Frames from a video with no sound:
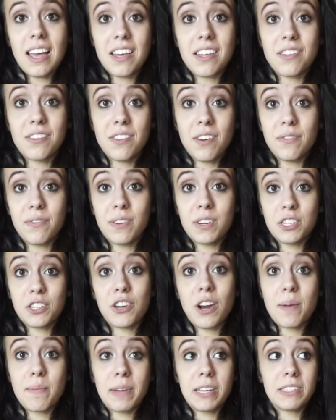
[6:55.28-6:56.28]
the 1st
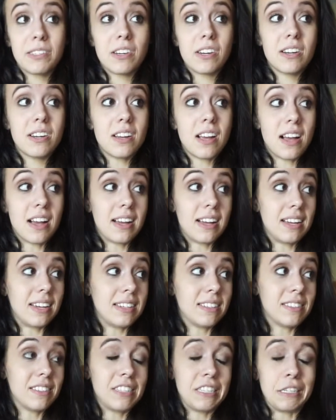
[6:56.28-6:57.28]

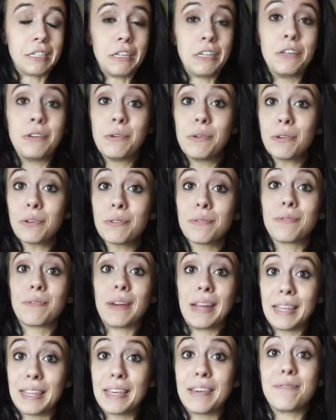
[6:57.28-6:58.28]
trimester, you're
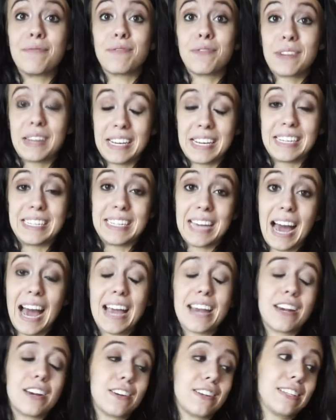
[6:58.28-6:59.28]
really freaking
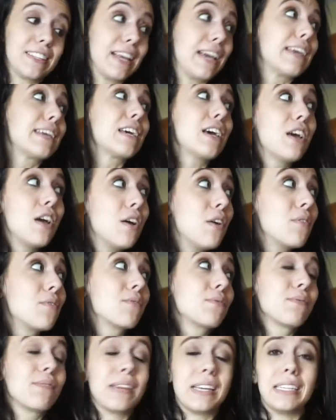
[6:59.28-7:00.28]
tired, like
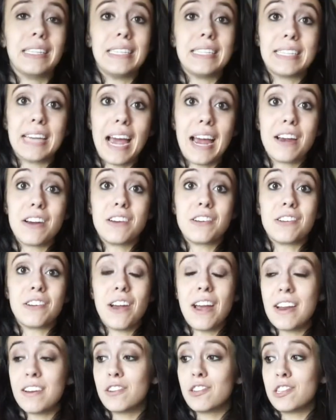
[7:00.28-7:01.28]
really tired.
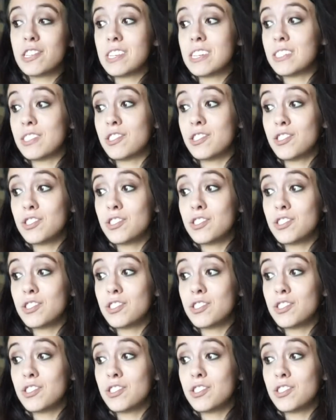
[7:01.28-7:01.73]
Your energy is